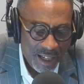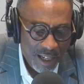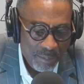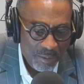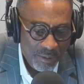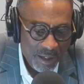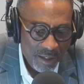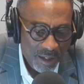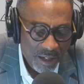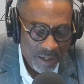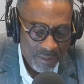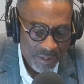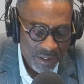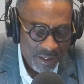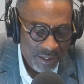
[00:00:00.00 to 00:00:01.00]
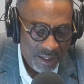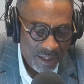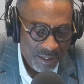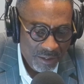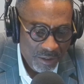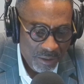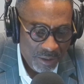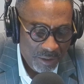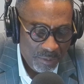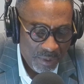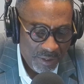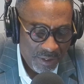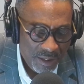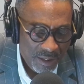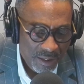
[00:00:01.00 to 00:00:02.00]
operate everything that I do is
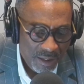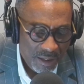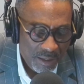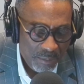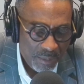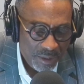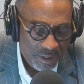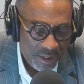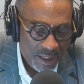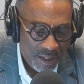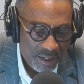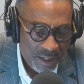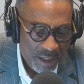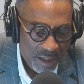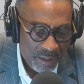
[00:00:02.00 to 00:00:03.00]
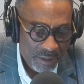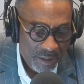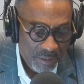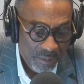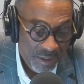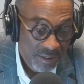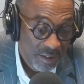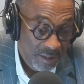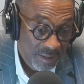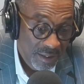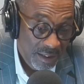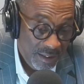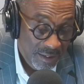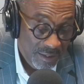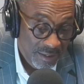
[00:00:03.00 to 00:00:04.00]
within uh, Mercer County area, which is
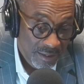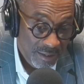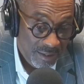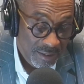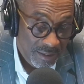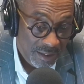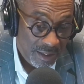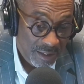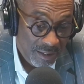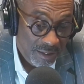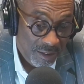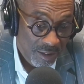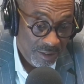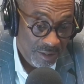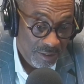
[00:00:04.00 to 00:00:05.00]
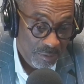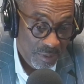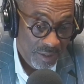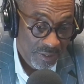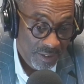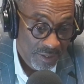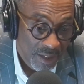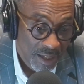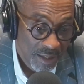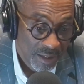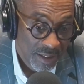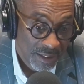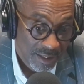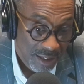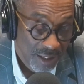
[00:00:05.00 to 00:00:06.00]
mm-hmm. the second largest, wealthiest county
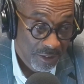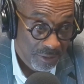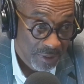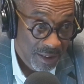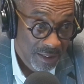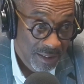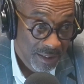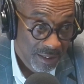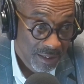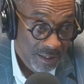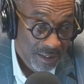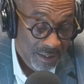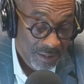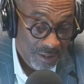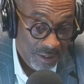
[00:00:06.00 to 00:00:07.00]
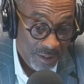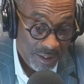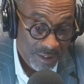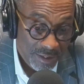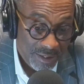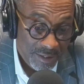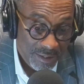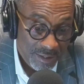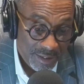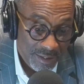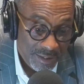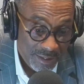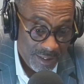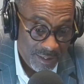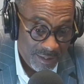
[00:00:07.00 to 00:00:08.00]
it in the is. country. It is. So it's it's, mm-hmm.
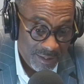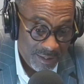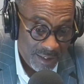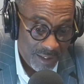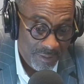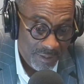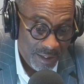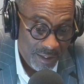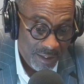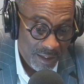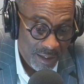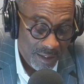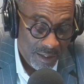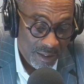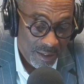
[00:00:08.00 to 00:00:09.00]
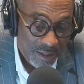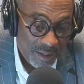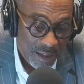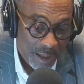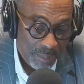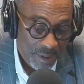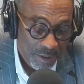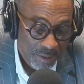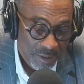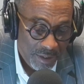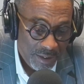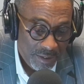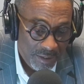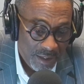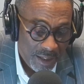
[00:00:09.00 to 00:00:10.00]
it's, it's, definitely uh,
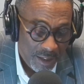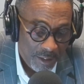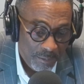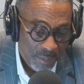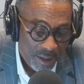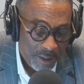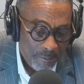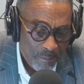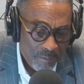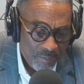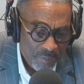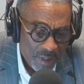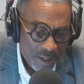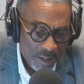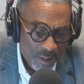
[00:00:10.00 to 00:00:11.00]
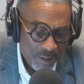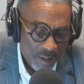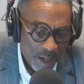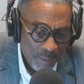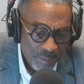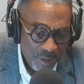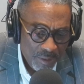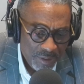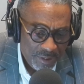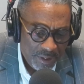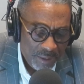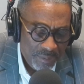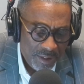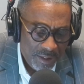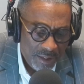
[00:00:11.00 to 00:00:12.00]
opportunities there. But you know, I'm doing
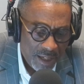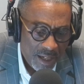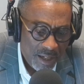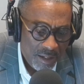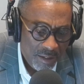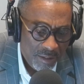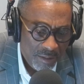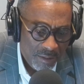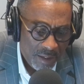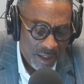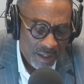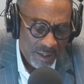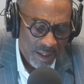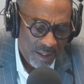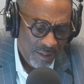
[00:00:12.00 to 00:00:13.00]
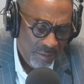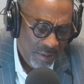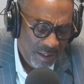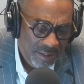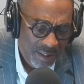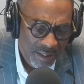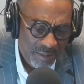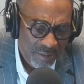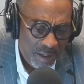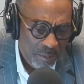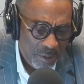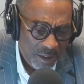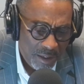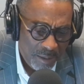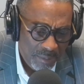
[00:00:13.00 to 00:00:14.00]
something now, and and the real estate
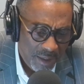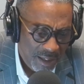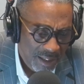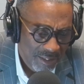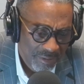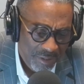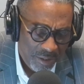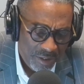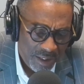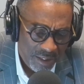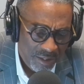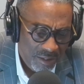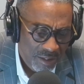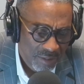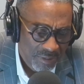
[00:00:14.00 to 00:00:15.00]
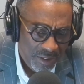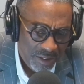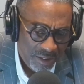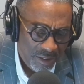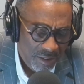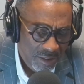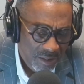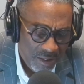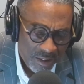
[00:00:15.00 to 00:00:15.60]
development company. I got folks at the office that are